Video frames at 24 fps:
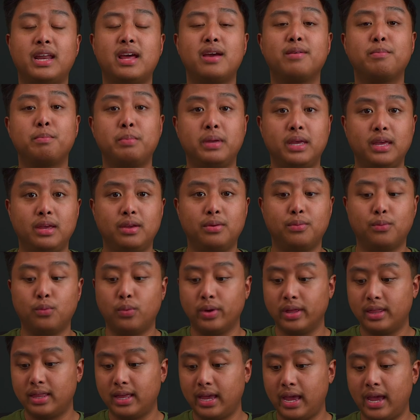I be
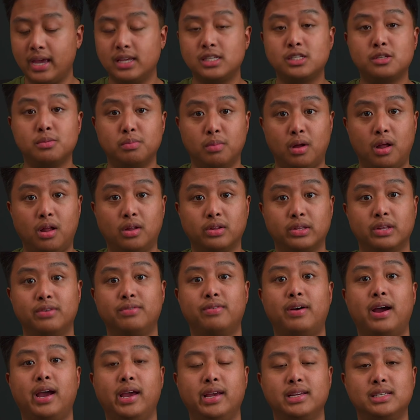with a small
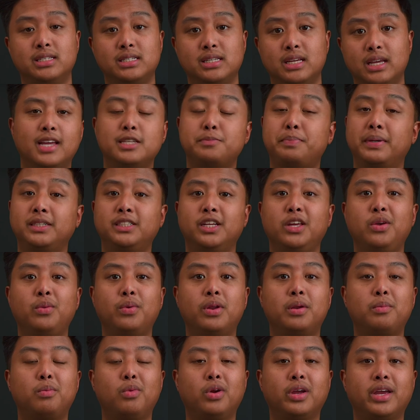device, especially when
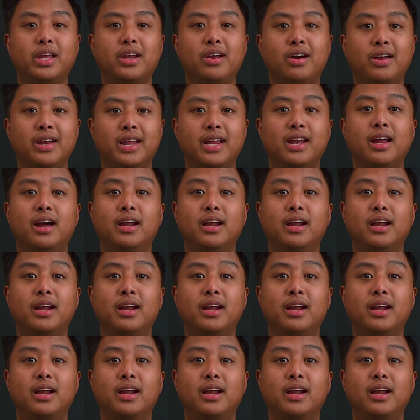I'm working on it